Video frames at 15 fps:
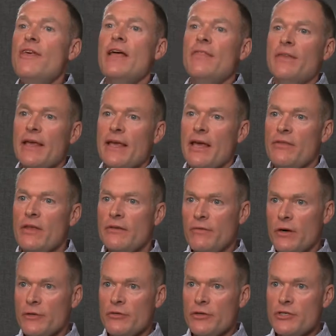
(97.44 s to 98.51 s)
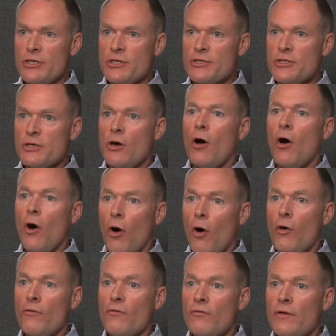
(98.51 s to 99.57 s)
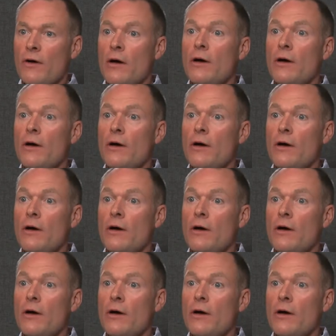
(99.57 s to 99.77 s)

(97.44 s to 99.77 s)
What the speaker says: then they get the advantages of